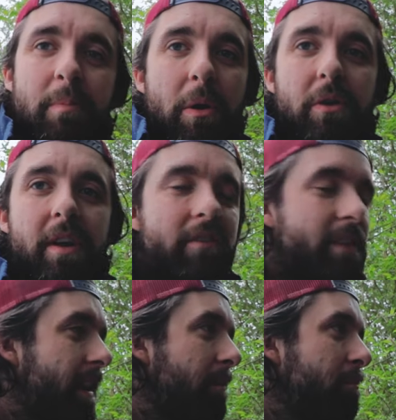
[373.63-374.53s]
about
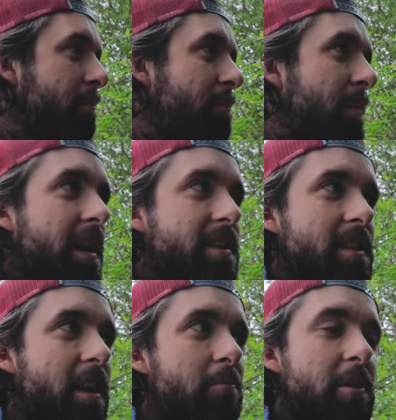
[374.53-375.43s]
having that
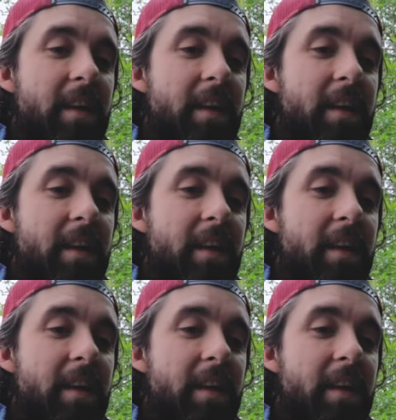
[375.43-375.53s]
best camera.